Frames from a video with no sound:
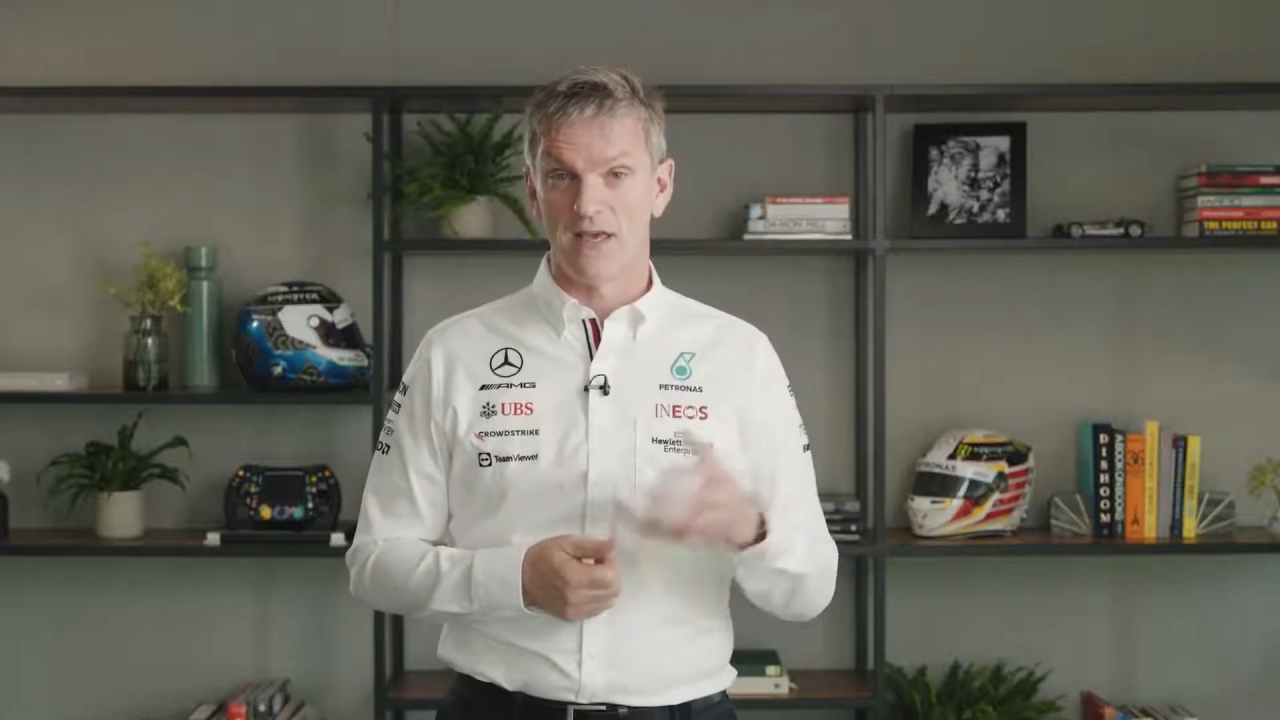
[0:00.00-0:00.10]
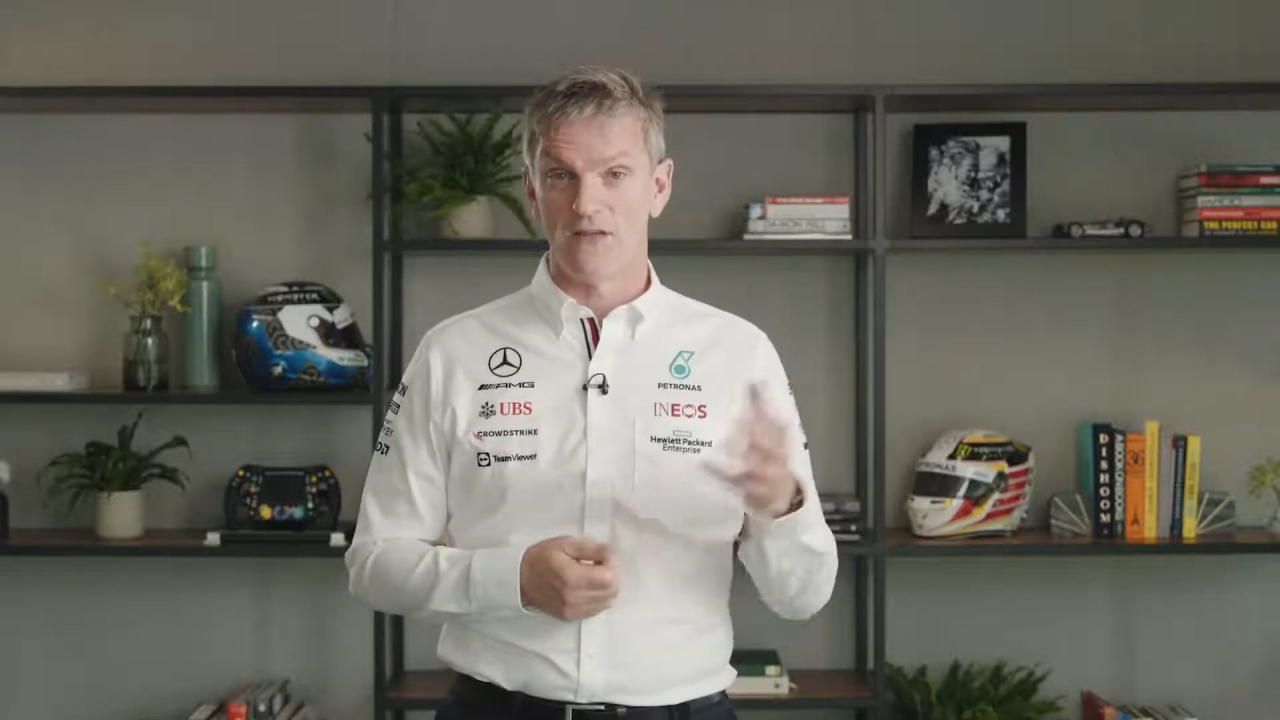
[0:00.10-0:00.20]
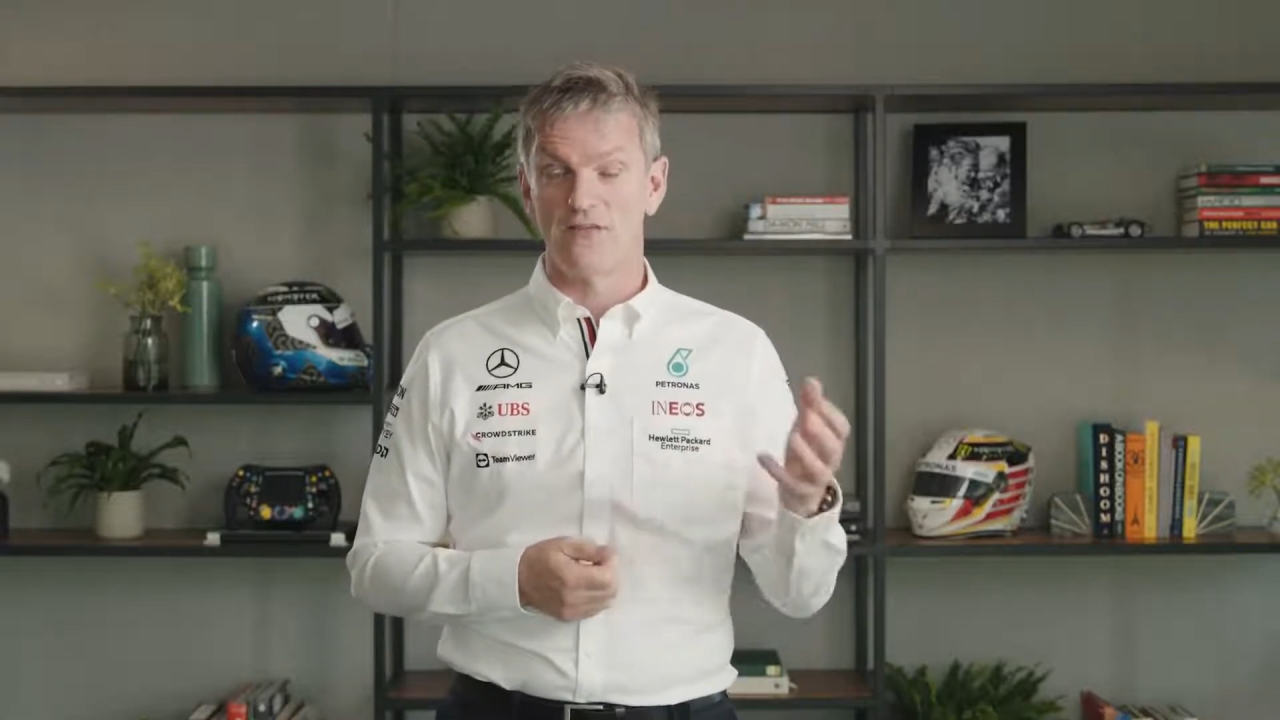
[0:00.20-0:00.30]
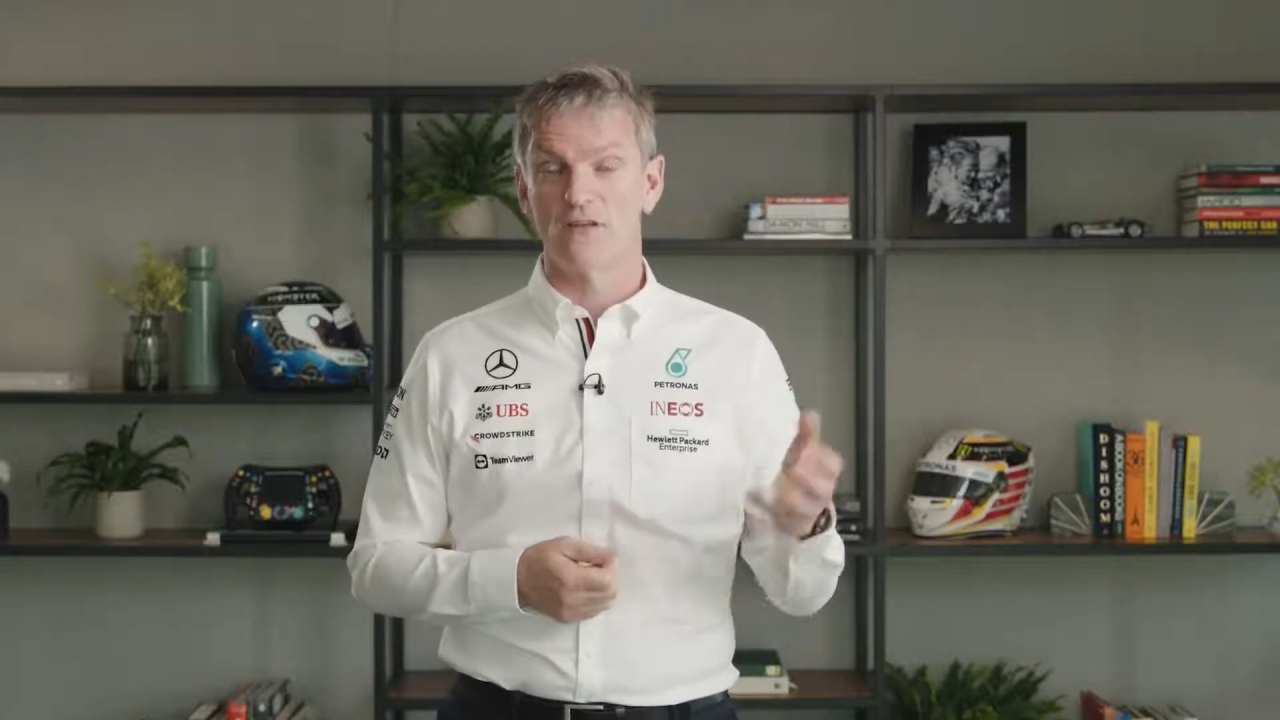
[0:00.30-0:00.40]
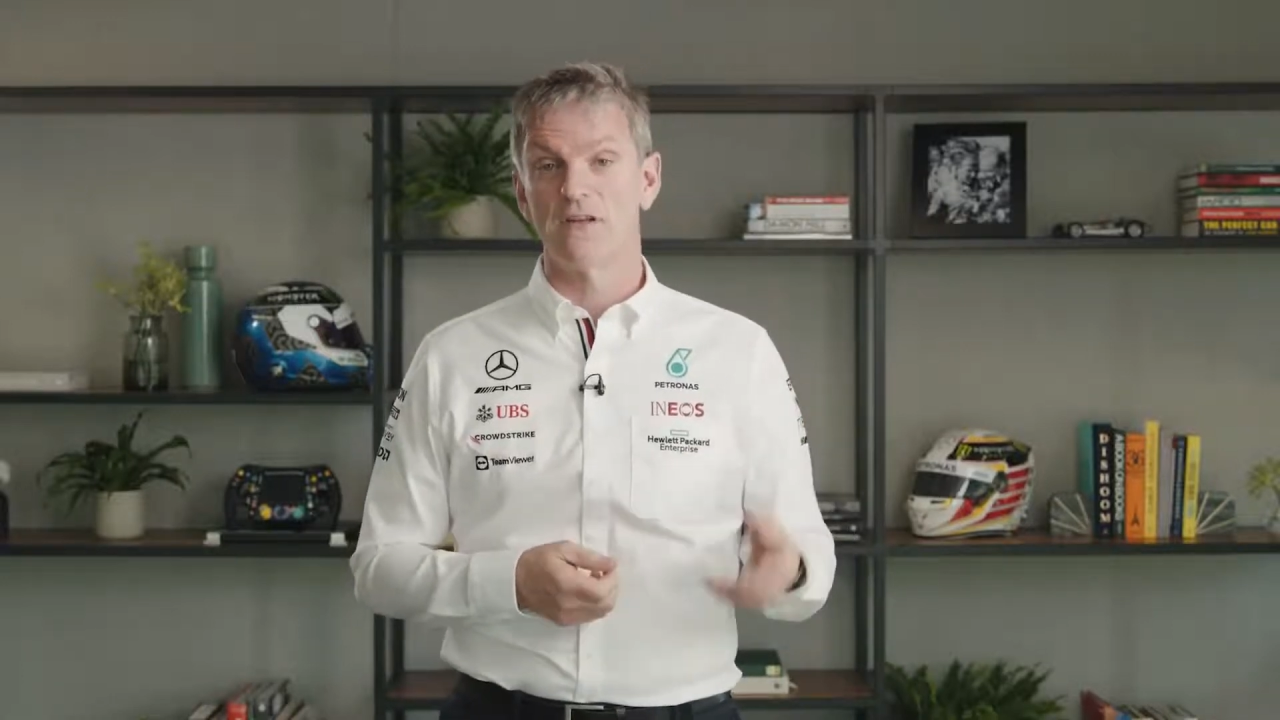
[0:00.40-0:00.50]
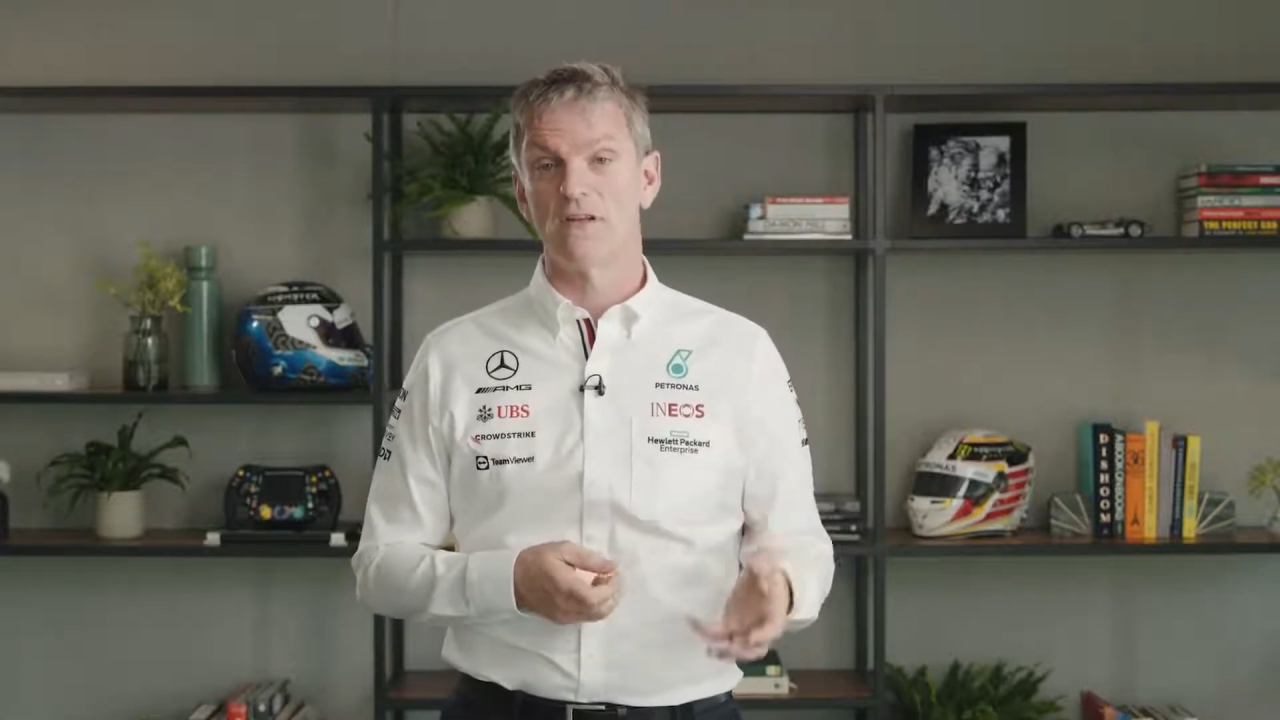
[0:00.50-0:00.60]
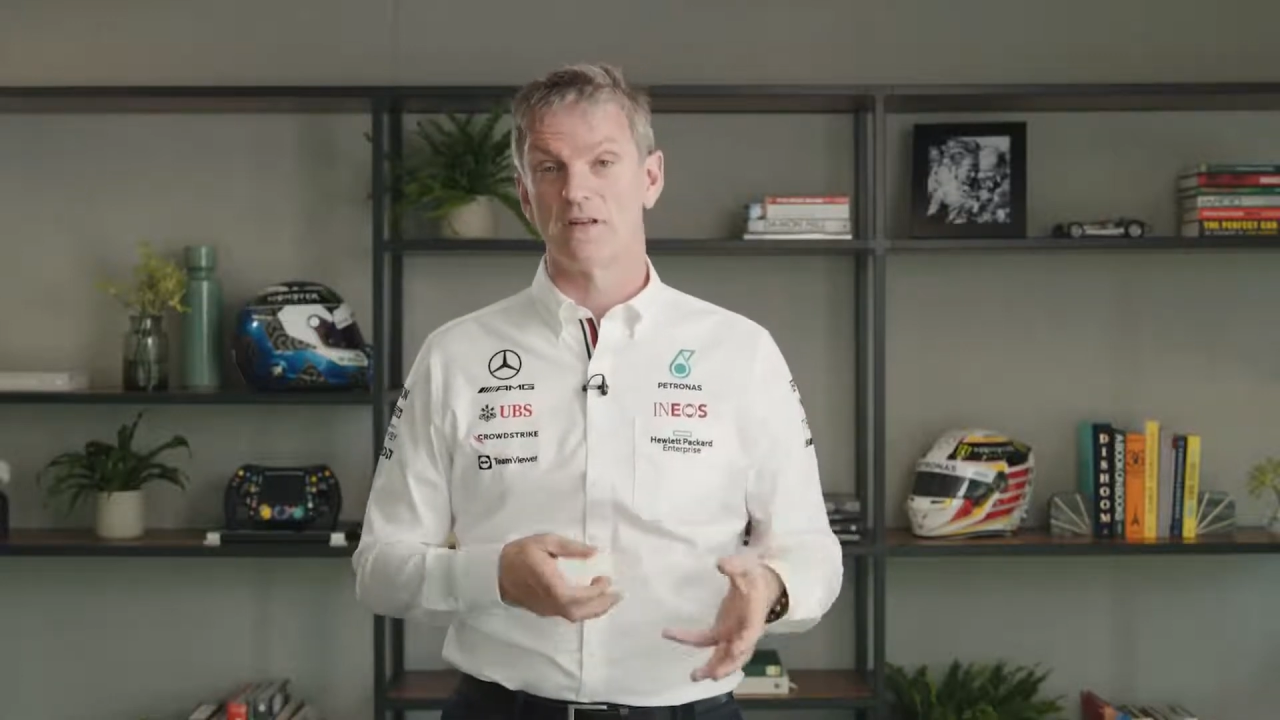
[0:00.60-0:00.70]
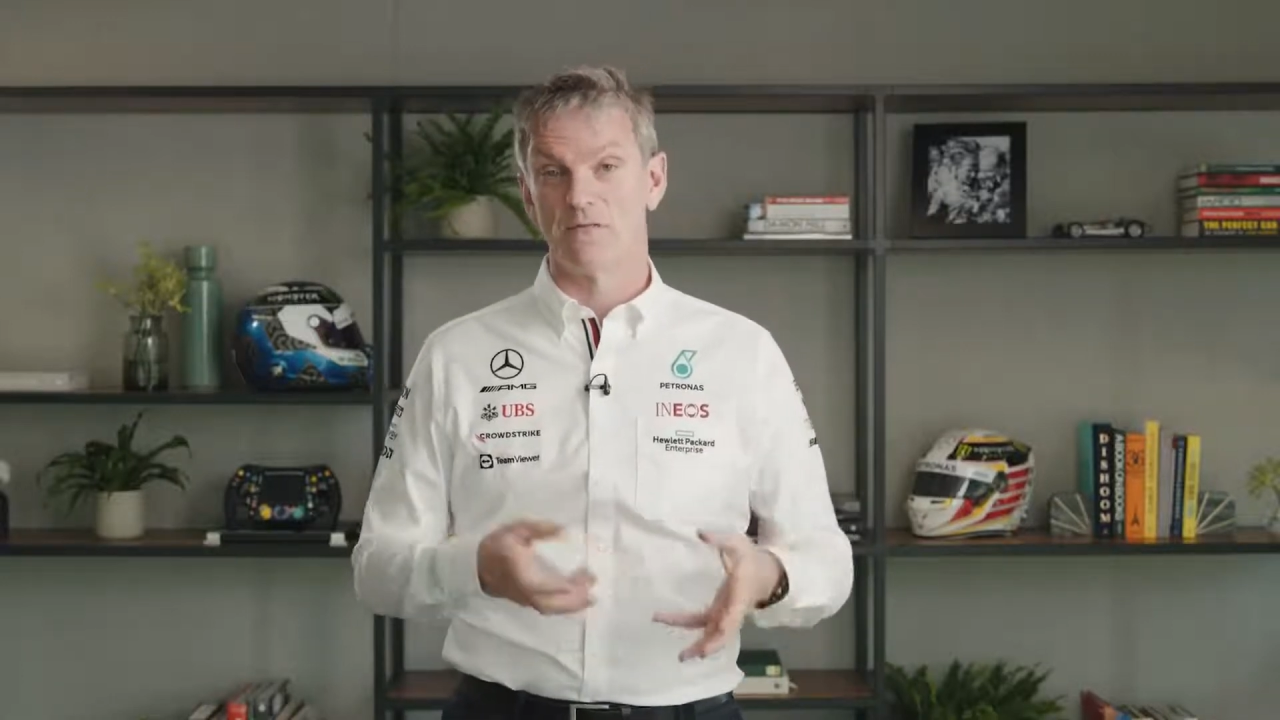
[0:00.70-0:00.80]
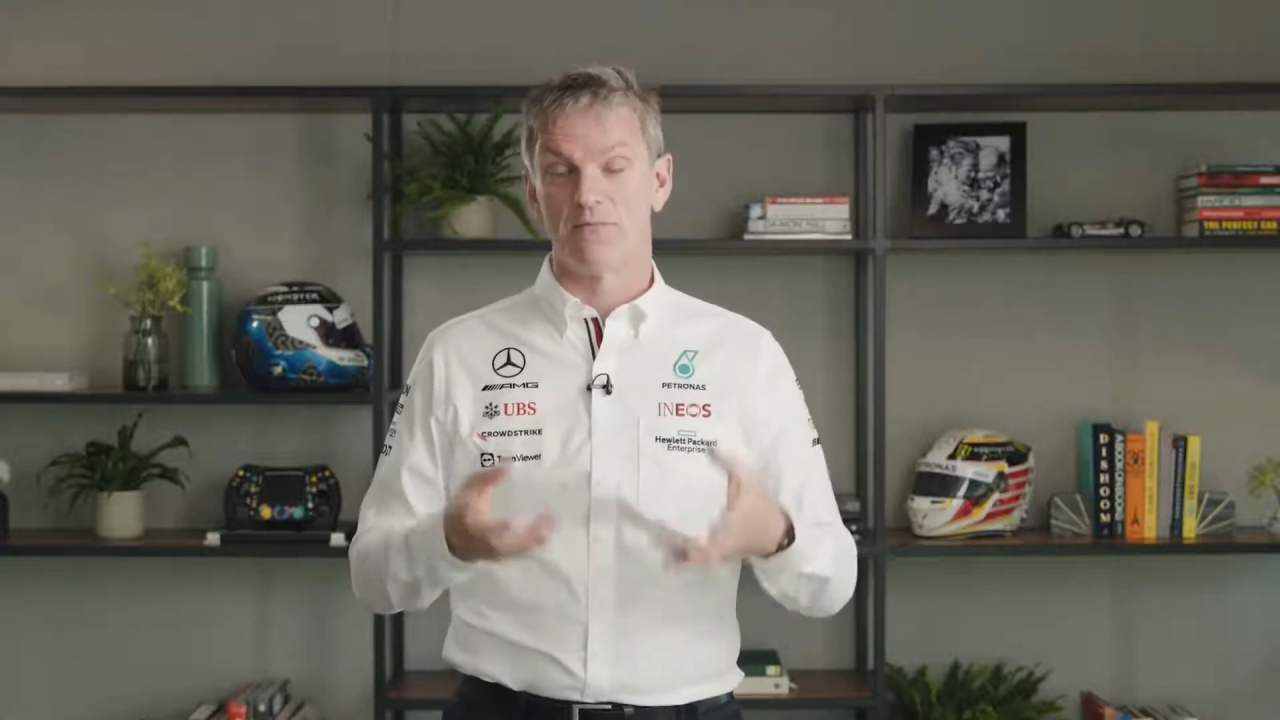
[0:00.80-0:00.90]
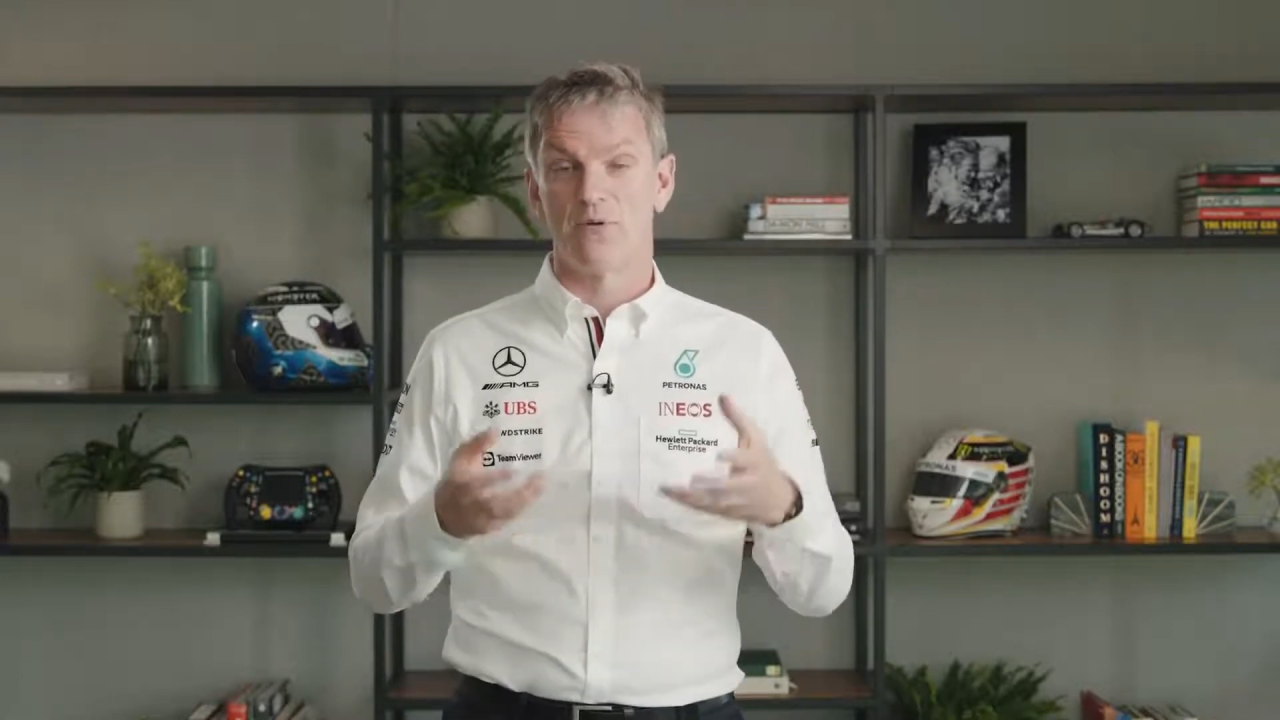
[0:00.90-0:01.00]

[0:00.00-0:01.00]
incident and